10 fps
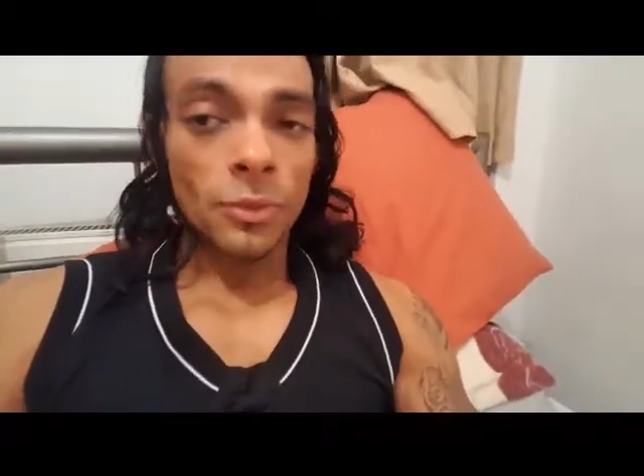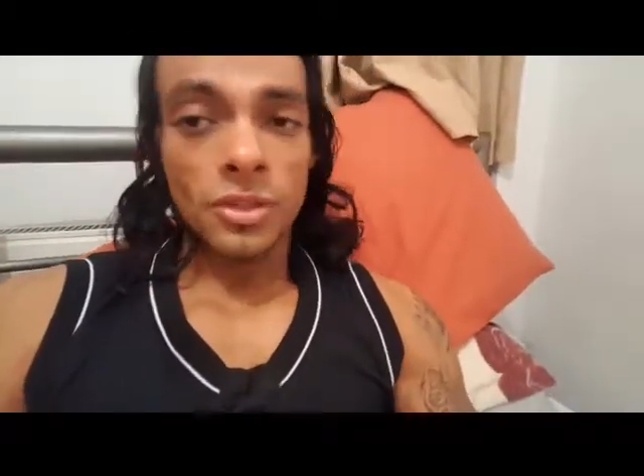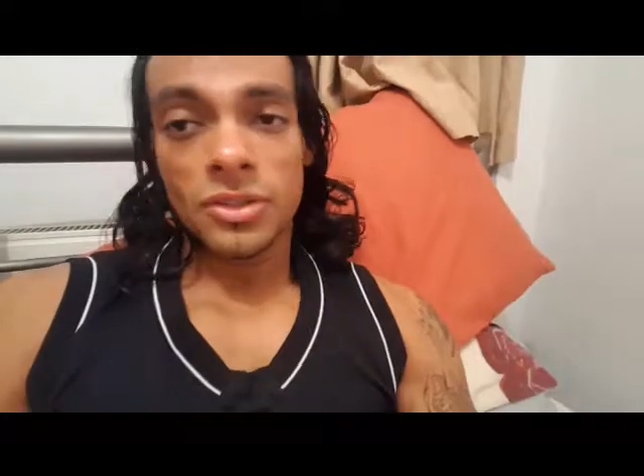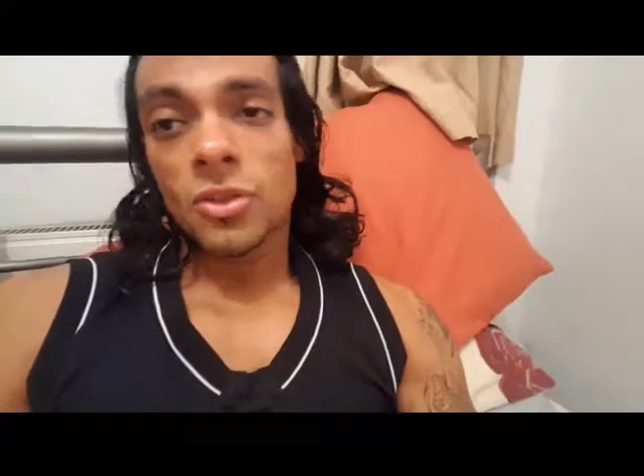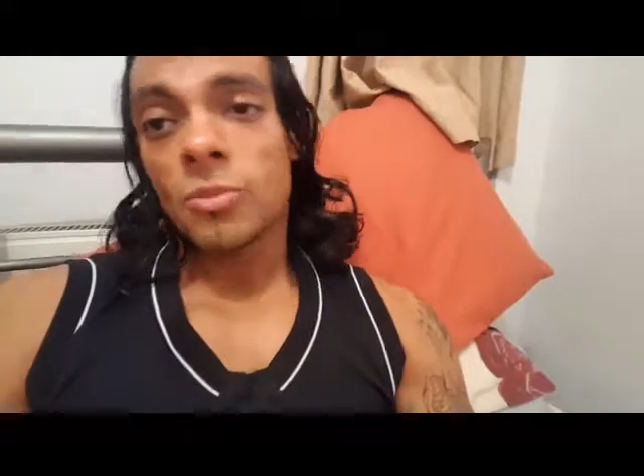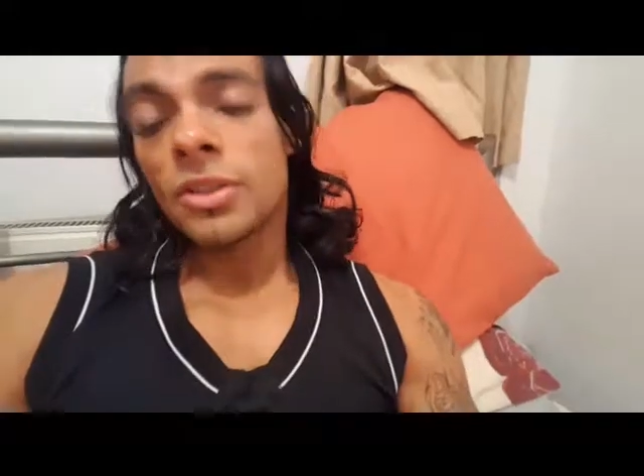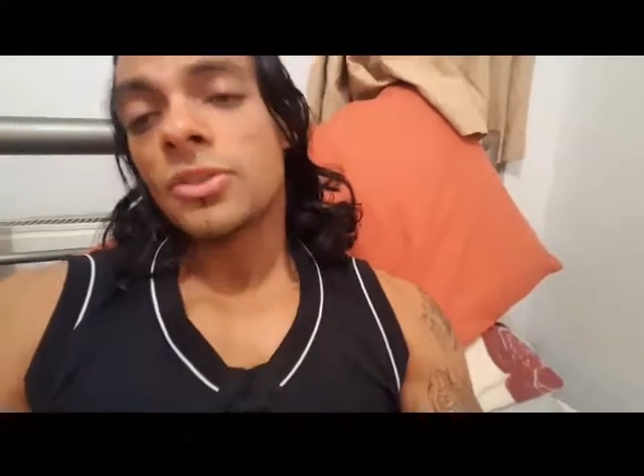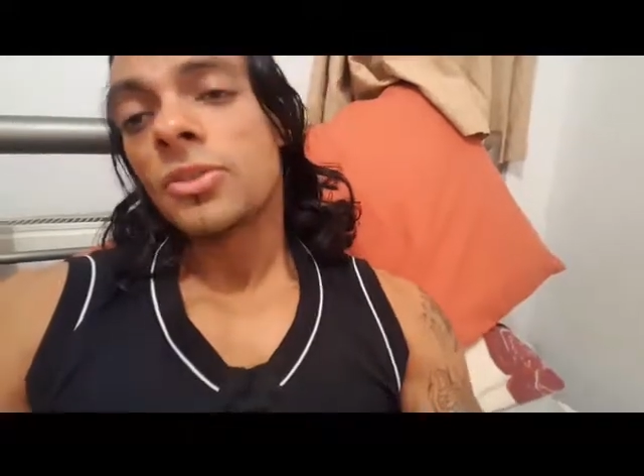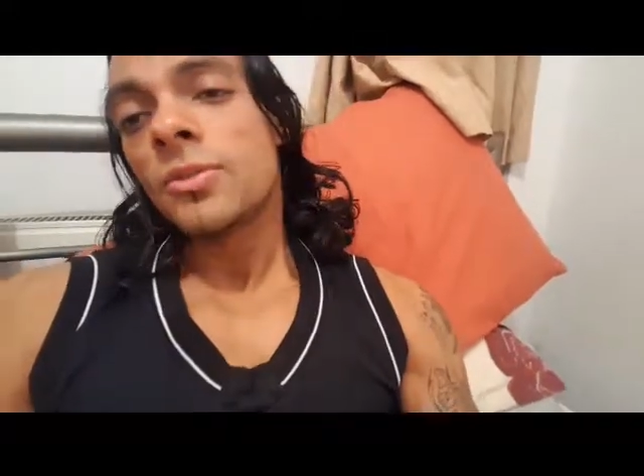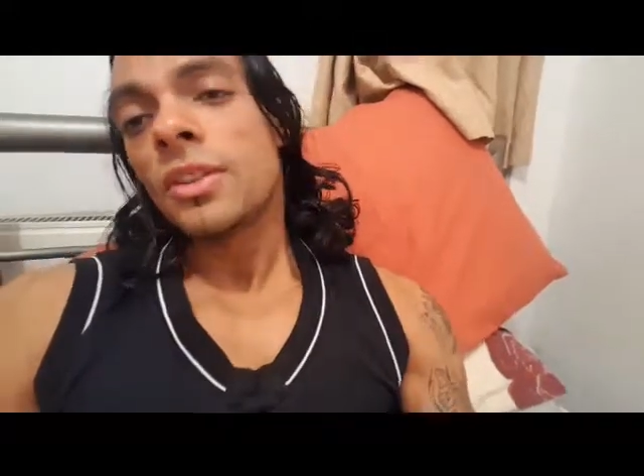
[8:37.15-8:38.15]
for watching all
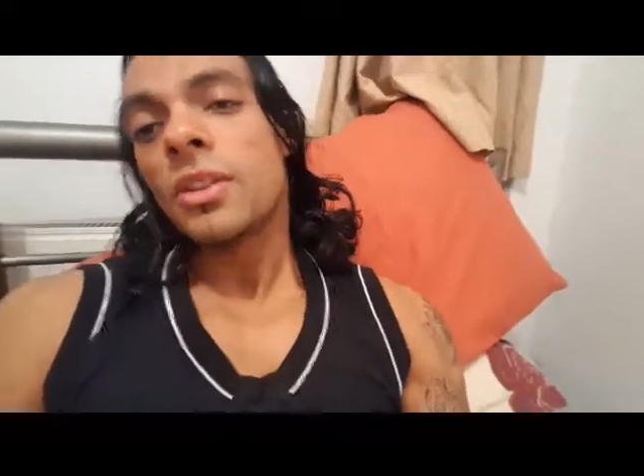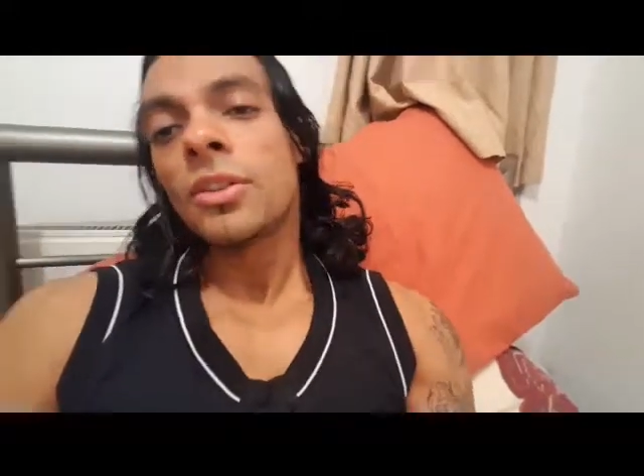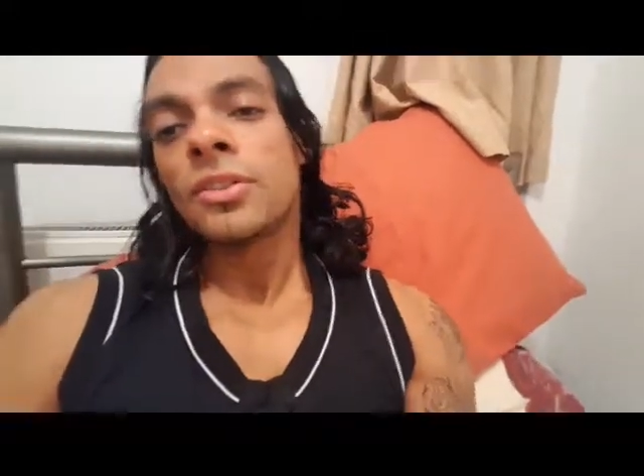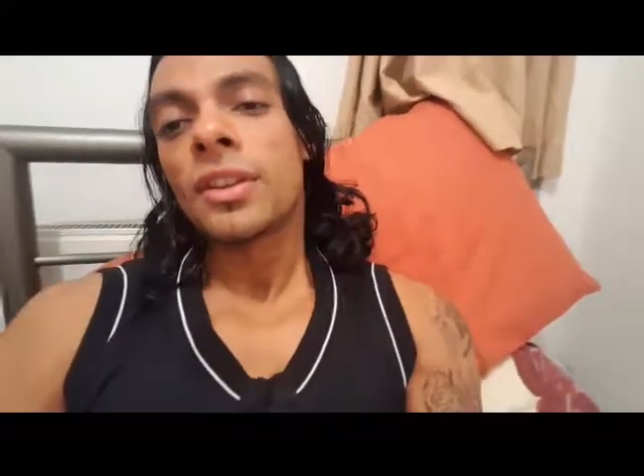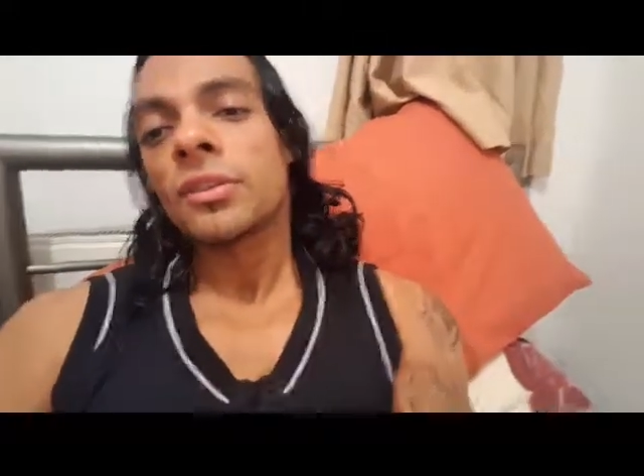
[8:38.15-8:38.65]
my YouTube videos.